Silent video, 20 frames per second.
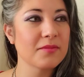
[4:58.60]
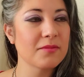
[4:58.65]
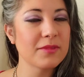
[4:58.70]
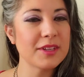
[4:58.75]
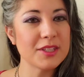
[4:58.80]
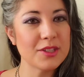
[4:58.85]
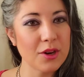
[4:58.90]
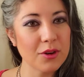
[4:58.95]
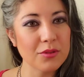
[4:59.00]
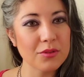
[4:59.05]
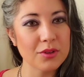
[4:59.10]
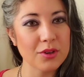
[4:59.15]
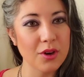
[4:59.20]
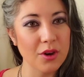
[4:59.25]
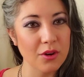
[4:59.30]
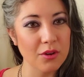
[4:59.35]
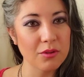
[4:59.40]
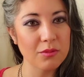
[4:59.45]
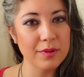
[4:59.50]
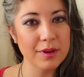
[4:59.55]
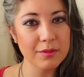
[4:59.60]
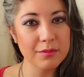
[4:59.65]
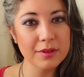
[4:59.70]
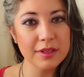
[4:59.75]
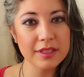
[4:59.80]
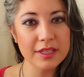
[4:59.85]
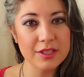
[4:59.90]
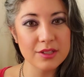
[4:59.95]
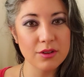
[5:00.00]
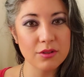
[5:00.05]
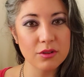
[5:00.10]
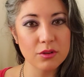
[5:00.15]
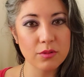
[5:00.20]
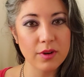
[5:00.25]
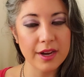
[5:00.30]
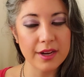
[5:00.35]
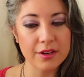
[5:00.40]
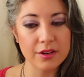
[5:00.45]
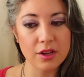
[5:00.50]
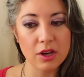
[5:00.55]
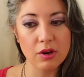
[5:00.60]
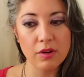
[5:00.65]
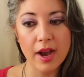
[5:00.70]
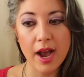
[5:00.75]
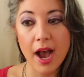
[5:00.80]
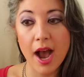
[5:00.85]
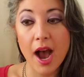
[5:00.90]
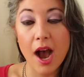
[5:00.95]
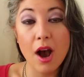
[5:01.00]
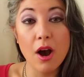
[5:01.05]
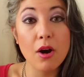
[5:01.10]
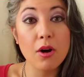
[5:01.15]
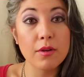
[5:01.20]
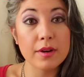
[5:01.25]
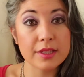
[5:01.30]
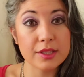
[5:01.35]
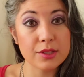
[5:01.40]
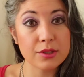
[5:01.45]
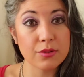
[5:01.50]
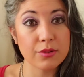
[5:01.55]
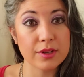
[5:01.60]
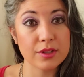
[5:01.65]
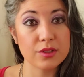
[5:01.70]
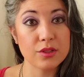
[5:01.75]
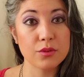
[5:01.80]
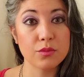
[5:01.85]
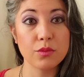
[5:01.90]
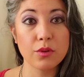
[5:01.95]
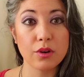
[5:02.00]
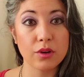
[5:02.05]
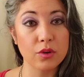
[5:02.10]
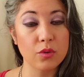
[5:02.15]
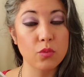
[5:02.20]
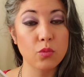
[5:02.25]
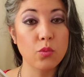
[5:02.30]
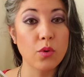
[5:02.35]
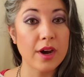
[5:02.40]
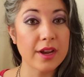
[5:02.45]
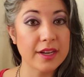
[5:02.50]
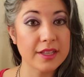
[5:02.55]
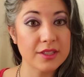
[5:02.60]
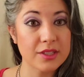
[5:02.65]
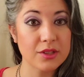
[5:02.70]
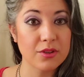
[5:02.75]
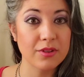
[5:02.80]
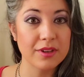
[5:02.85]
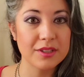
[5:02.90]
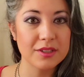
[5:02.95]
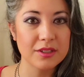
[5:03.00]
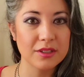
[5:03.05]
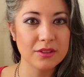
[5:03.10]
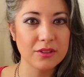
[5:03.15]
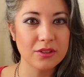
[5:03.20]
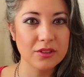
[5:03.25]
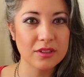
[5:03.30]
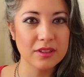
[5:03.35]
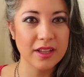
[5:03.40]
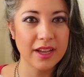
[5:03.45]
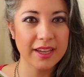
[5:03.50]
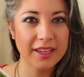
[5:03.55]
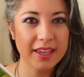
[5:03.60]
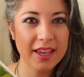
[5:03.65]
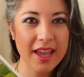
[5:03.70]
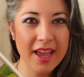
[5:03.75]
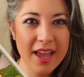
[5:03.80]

we don't know. We really don't quite know how it's going to work, what it's going to look like.